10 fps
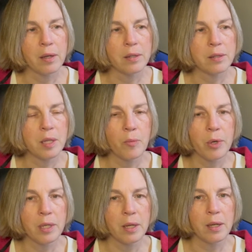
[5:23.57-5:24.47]

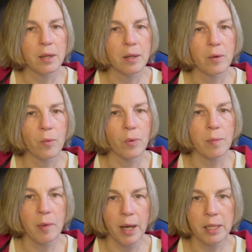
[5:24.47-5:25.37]
someone
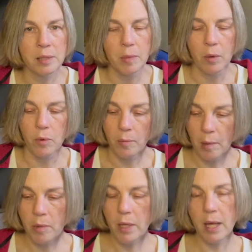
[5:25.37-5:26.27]
reminds me,
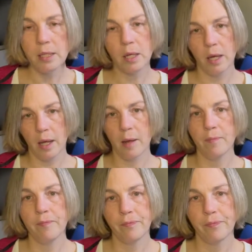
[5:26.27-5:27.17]
remember that
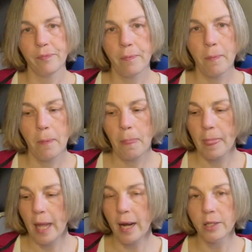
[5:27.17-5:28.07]
time
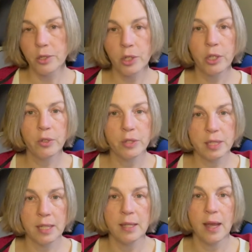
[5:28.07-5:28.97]
that I took you to
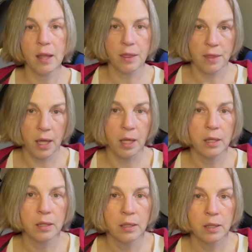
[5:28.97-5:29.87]
see that
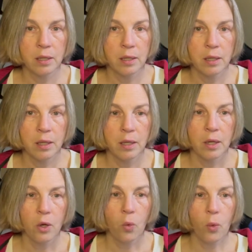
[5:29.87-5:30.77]
thing
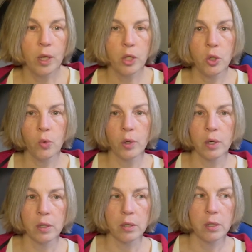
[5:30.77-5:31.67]
when you
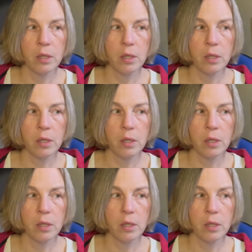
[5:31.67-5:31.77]
were,